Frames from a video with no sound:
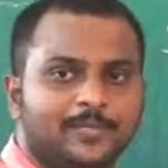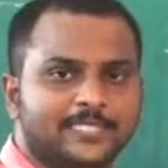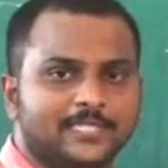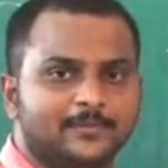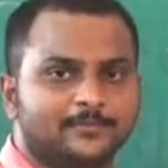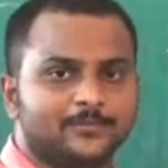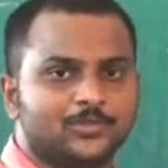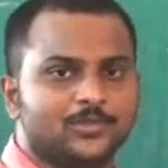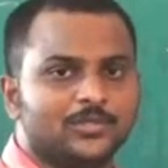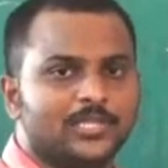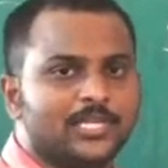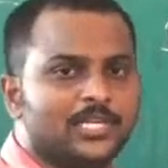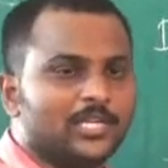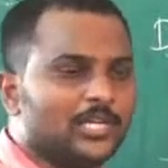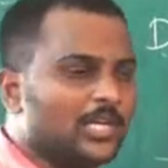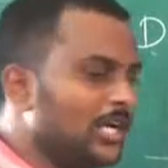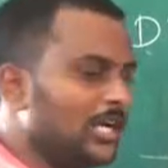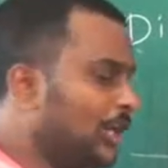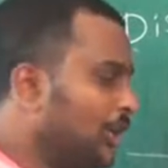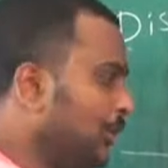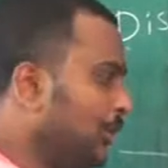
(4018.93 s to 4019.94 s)
prism, so that
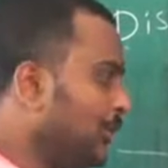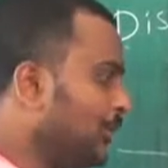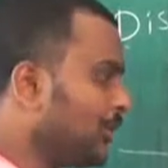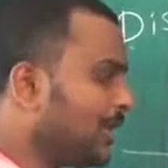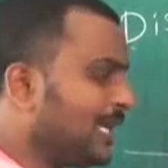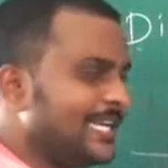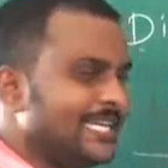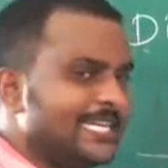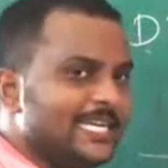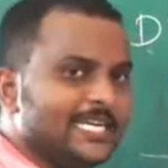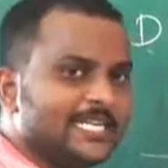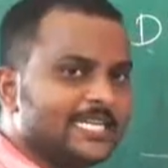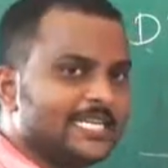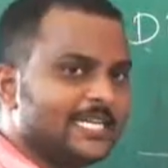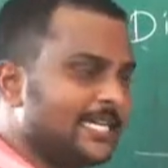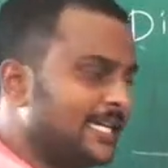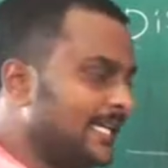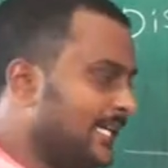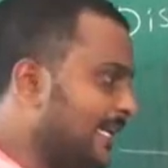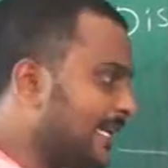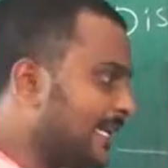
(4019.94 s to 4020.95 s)
you can get
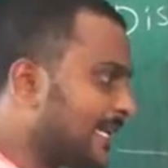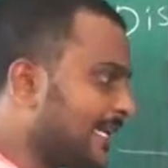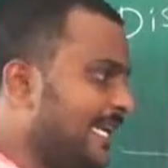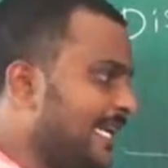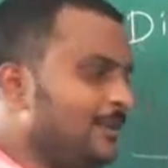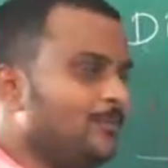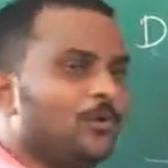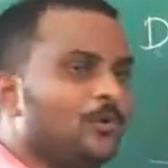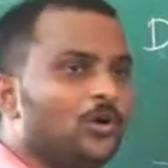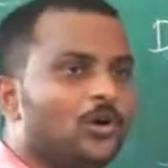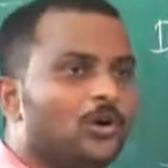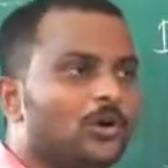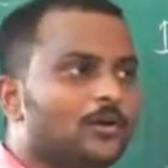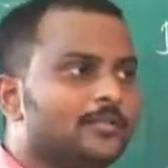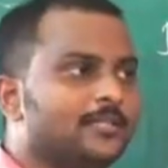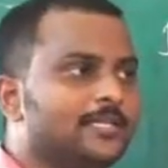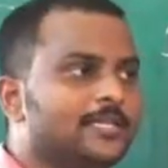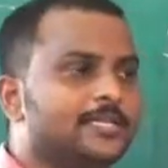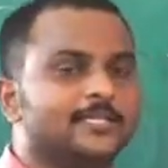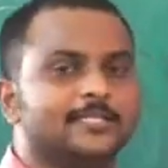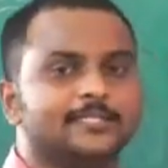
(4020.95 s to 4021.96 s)
a rainbow
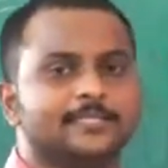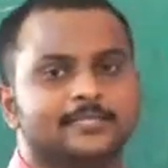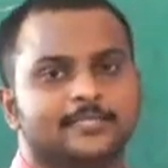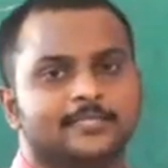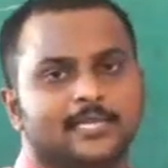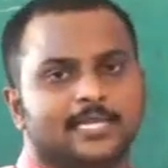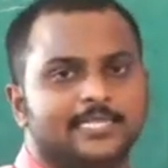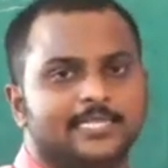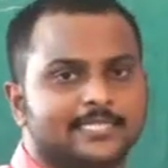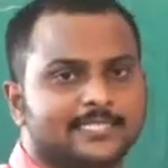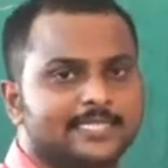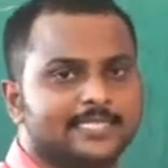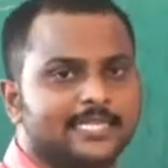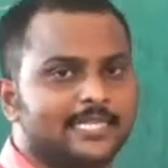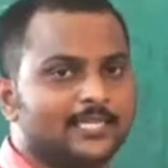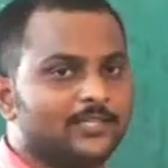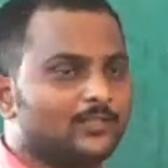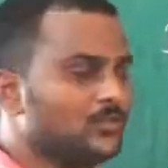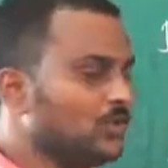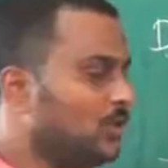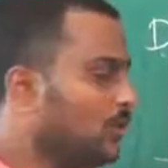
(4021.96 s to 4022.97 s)
on the other
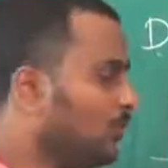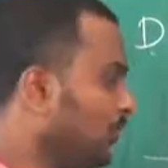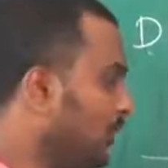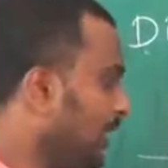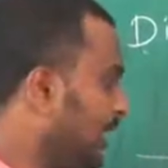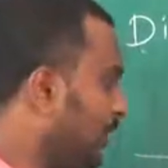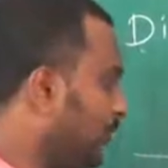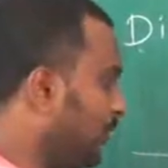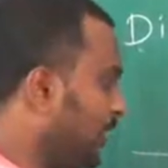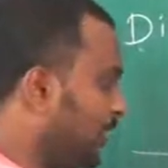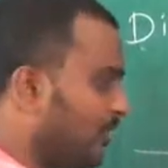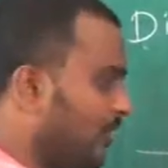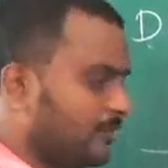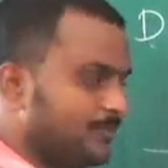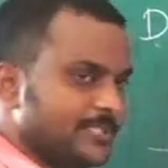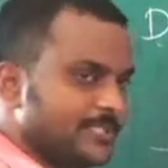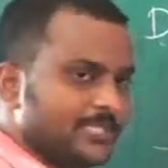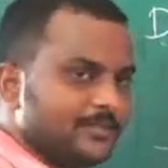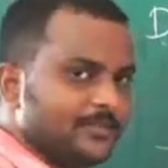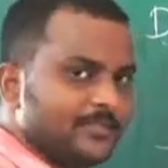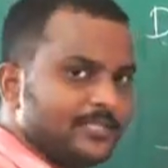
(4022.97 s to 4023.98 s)
side. So here we have
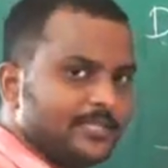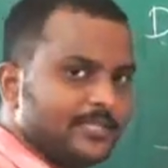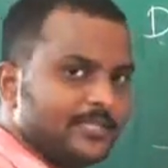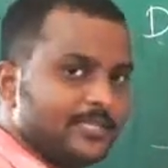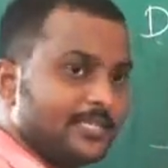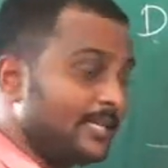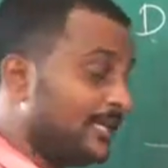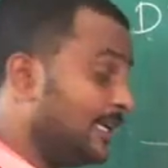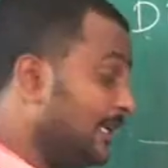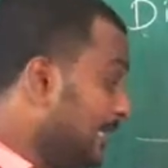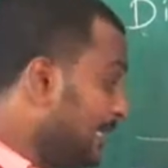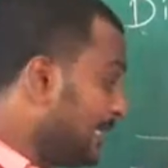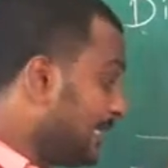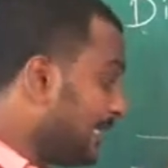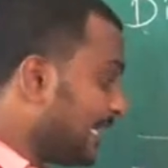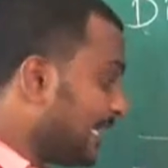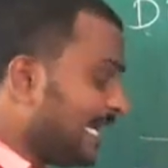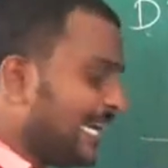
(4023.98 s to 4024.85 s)
observed that the